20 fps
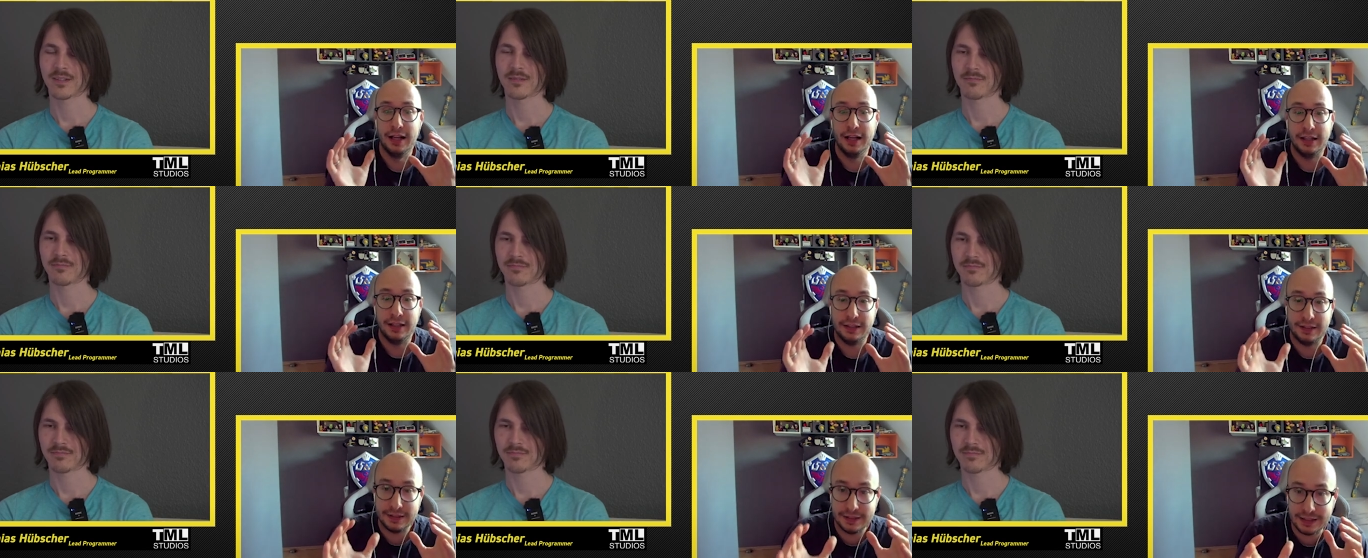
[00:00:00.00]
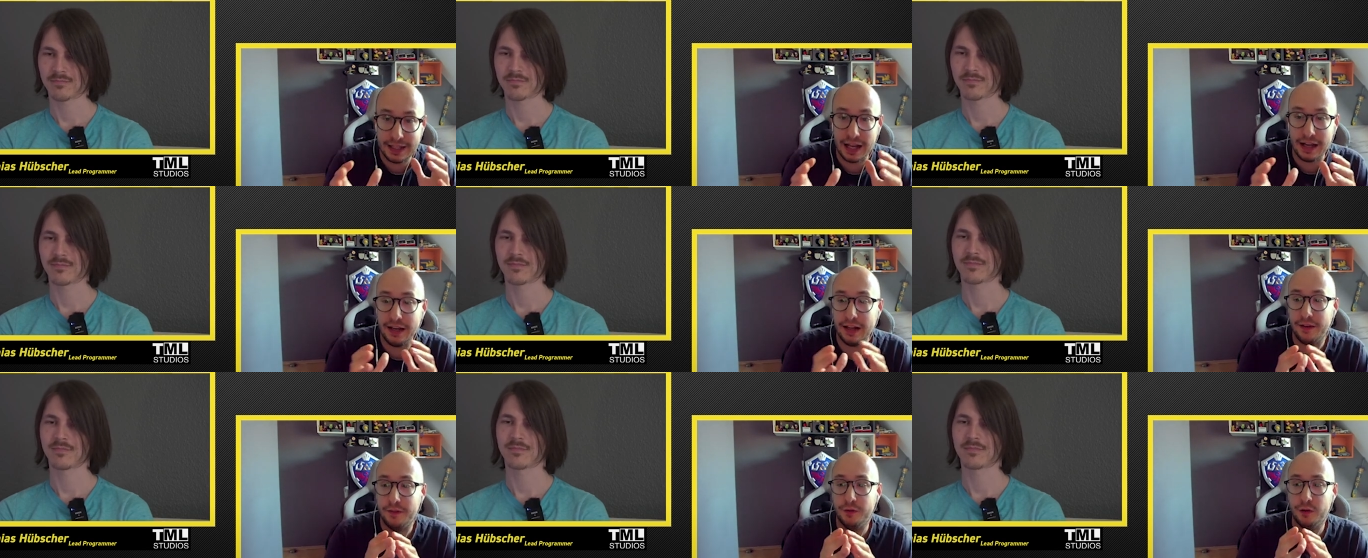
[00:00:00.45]

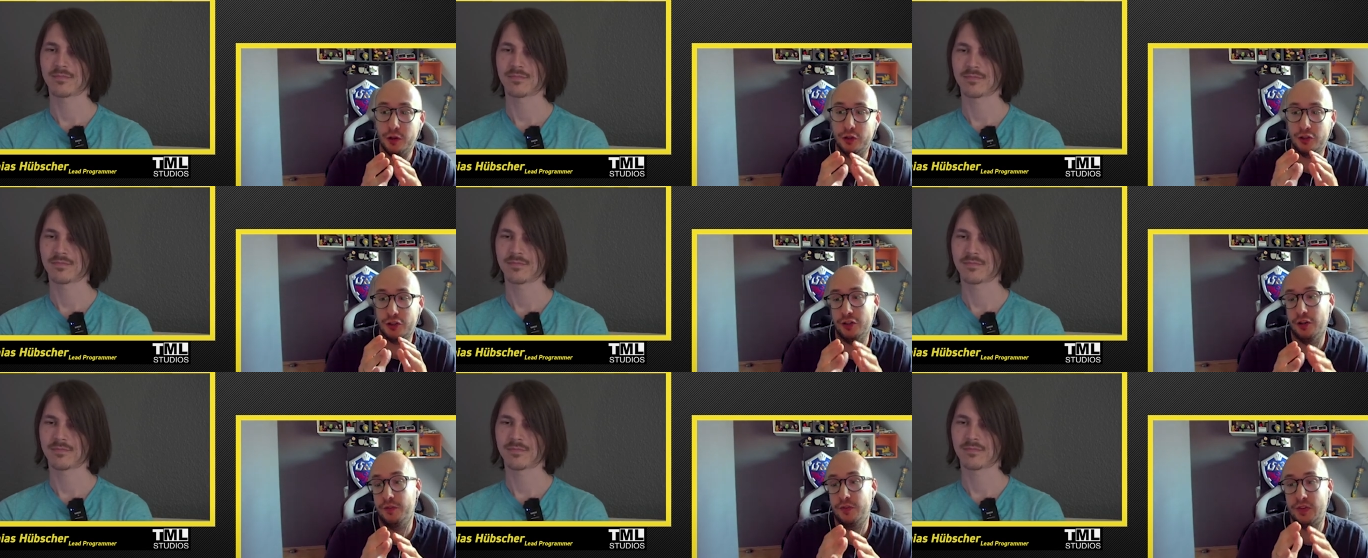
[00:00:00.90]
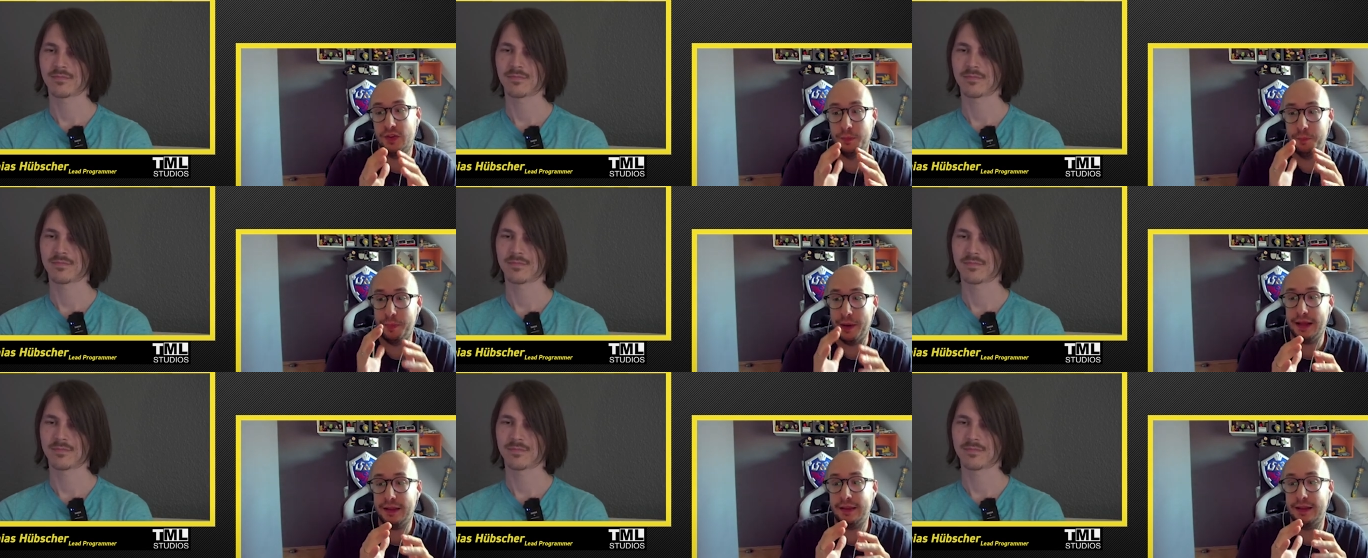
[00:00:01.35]
Speaker 1: stunning version of the
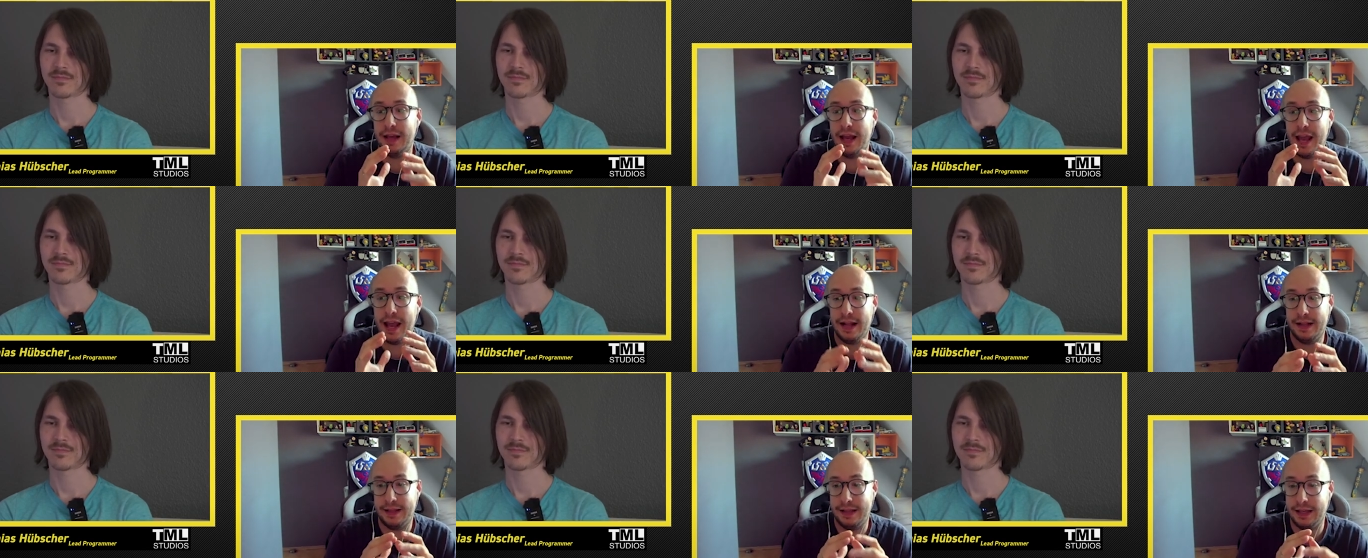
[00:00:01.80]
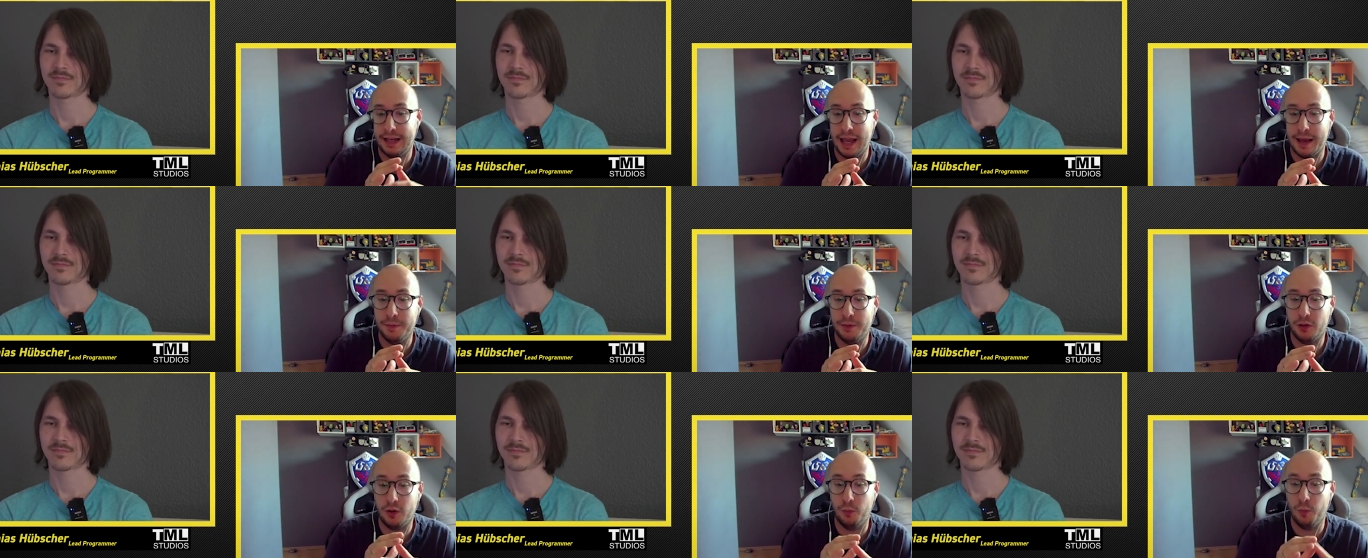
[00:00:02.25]
bus at the
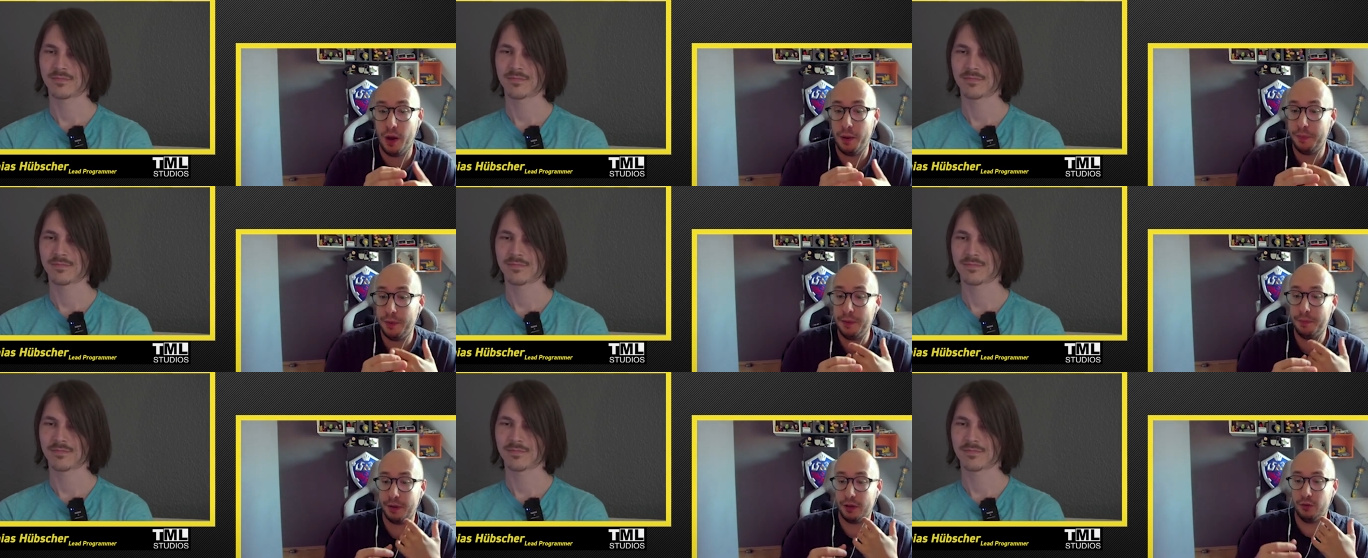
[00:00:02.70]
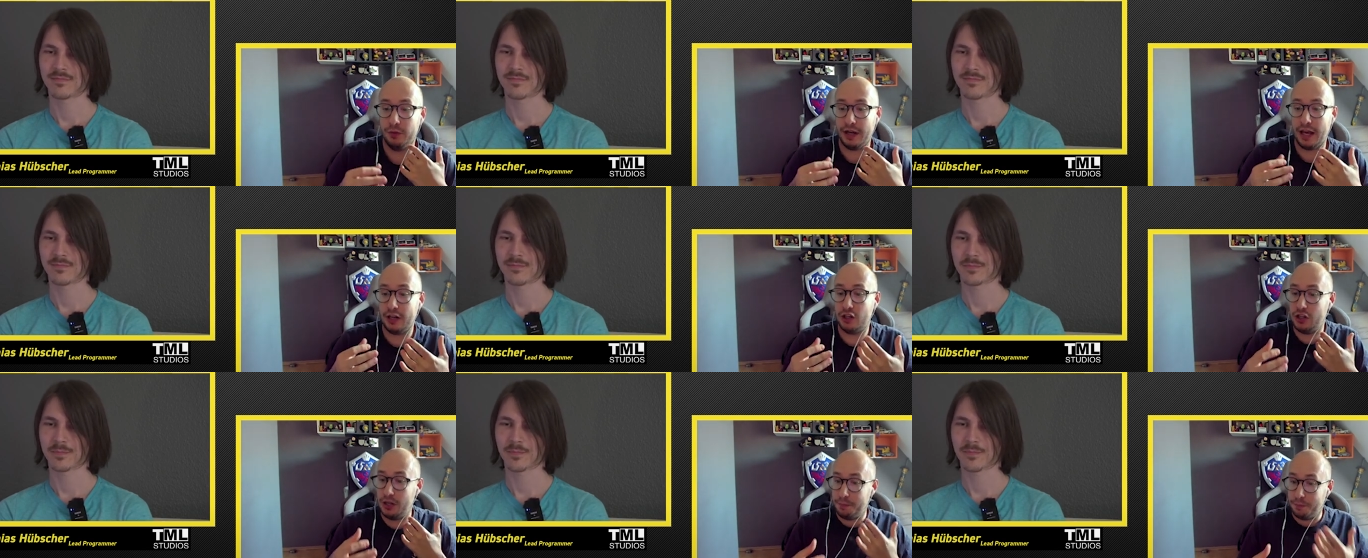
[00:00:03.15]
Gamescom where people could
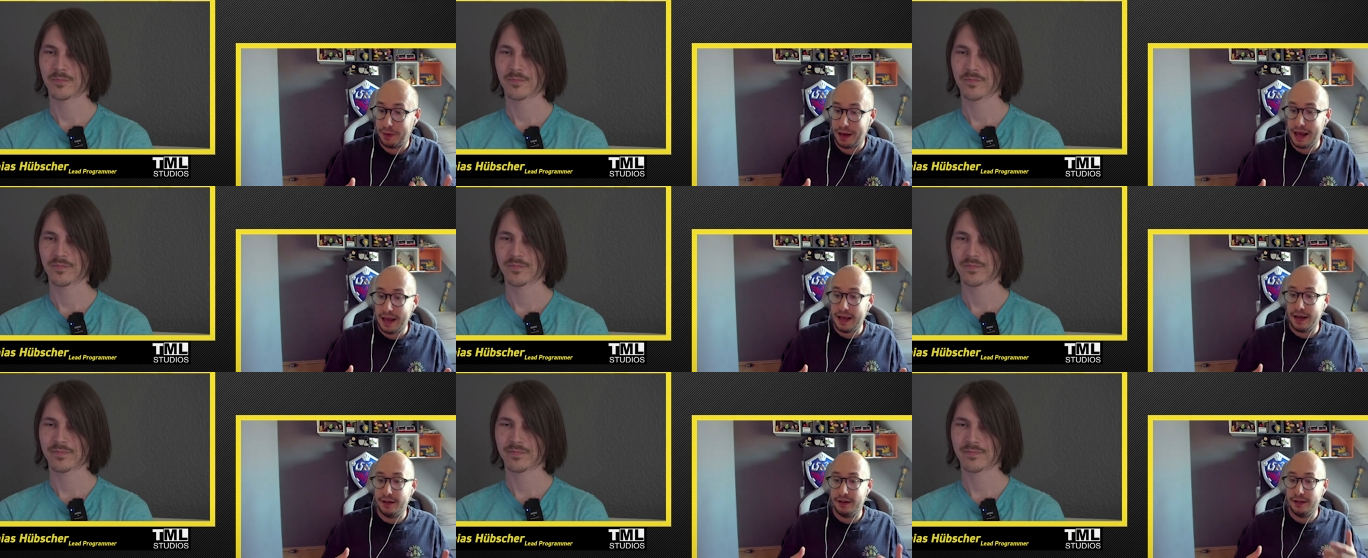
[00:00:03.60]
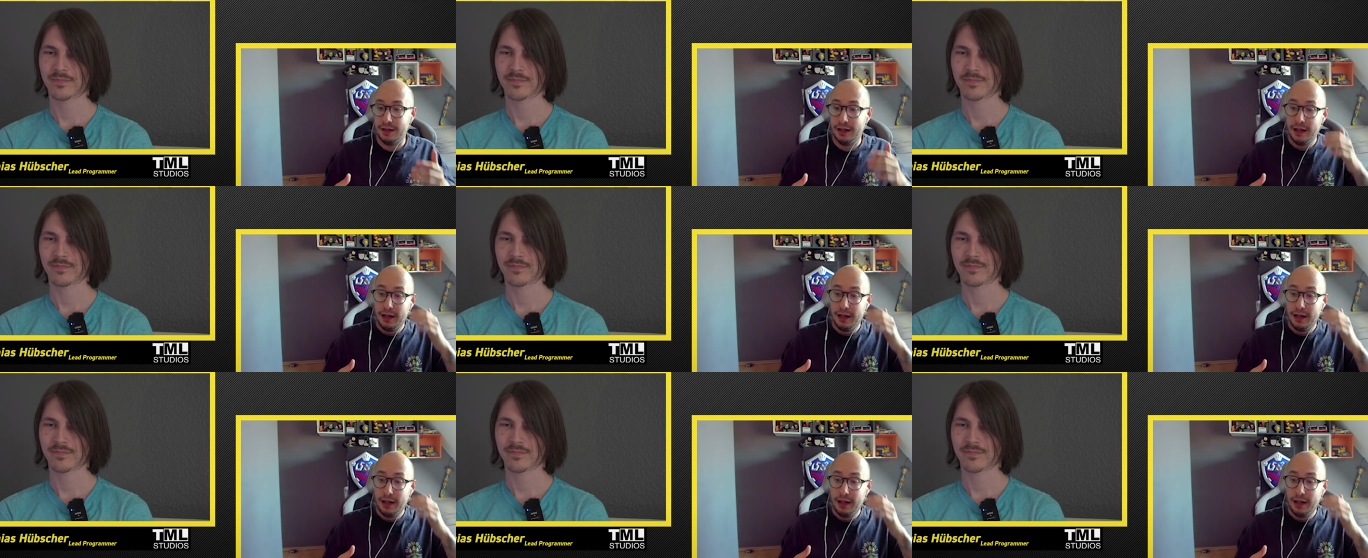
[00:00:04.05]
actually play it.